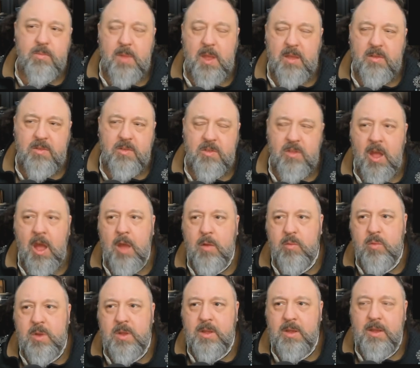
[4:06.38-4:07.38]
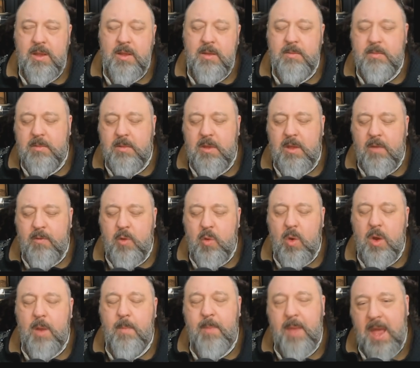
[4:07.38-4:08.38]
It's not really, if you
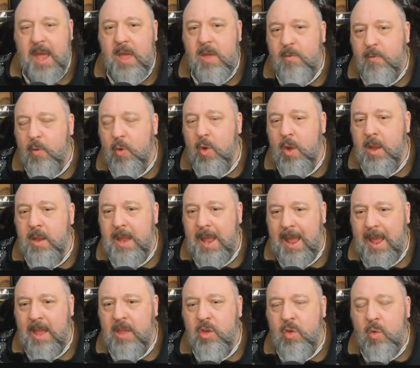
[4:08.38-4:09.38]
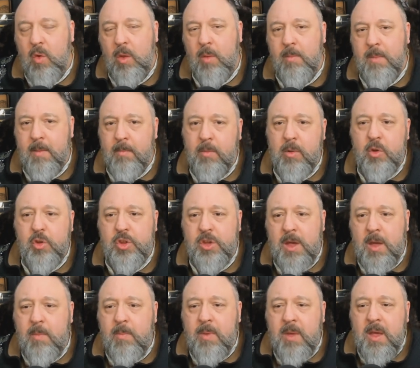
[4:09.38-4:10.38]
want to pay for an annual
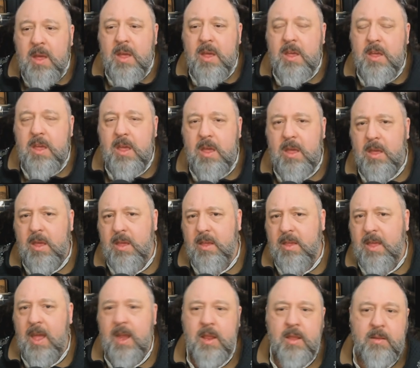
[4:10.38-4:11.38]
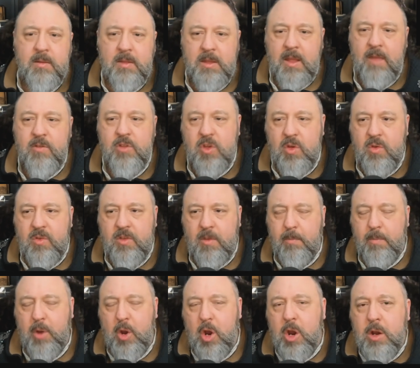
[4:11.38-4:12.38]
membership, it kind of gives you
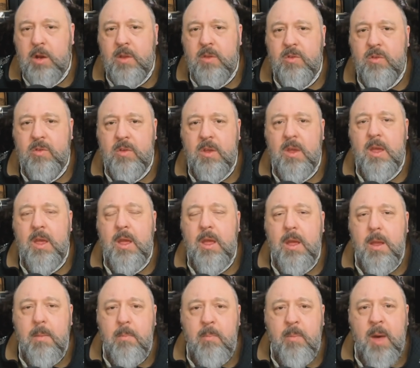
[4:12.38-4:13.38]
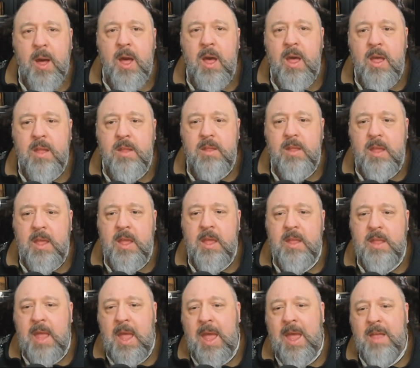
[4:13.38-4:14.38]
some perks, but
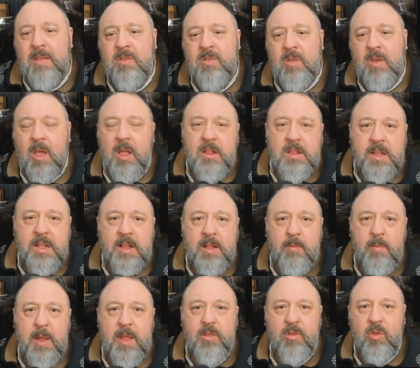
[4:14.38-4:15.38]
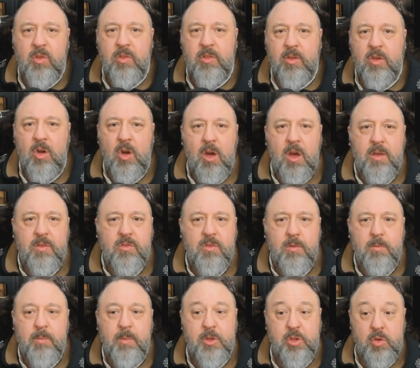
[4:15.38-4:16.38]
it adds a little bit to the
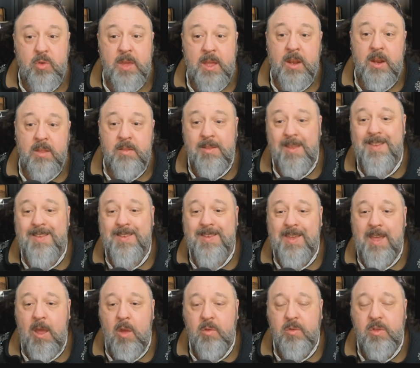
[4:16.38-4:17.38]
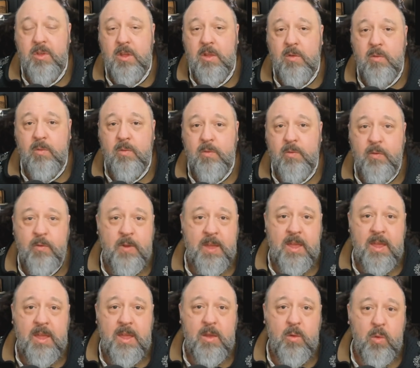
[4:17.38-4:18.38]
cost. But you get a discounted
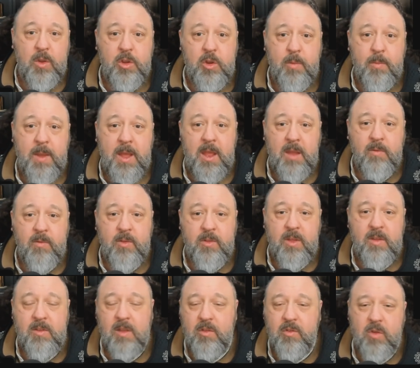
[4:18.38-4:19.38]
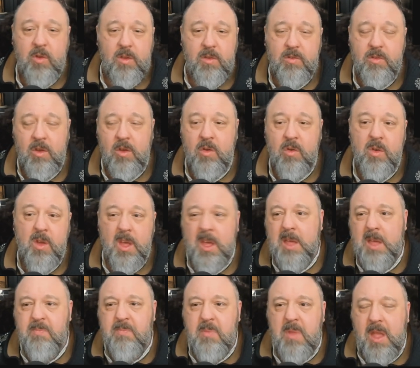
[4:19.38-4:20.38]
fee when you're paying for these entries. So
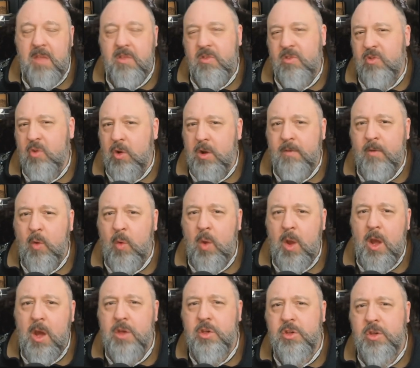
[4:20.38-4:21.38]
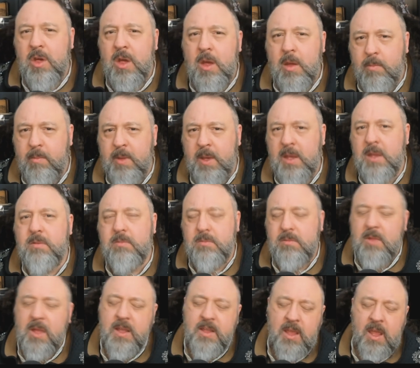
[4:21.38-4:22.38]
it's sort of a wash, but
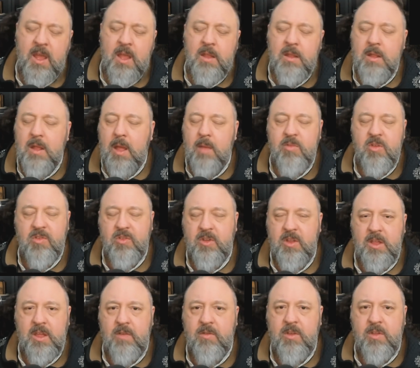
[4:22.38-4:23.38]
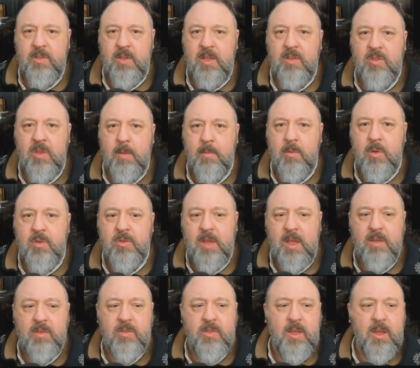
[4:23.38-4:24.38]
again, I'm just going to give you these numbers
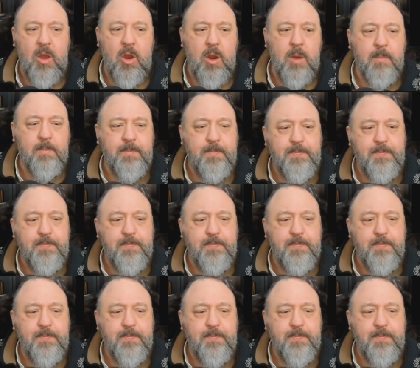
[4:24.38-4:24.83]
as they are.